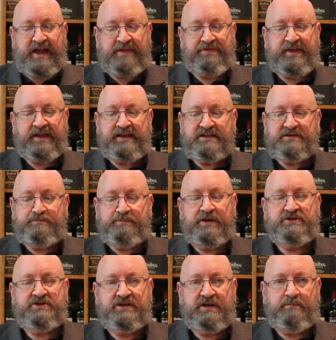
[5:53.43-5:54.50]
I think it's
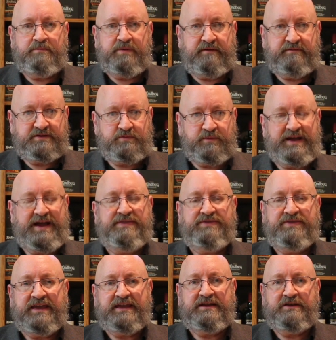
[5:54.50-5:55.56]
punching above its weight. I
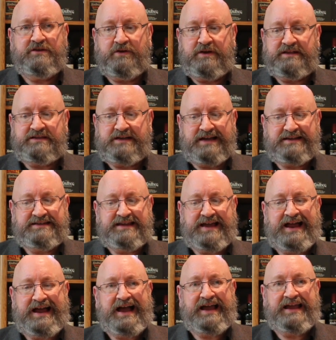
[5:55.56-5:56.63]
think it's
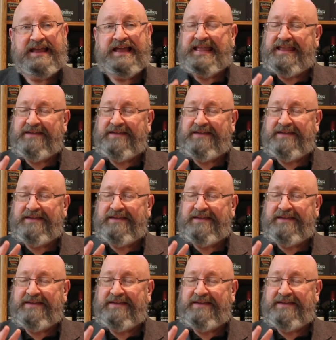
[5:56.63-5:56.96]
a high,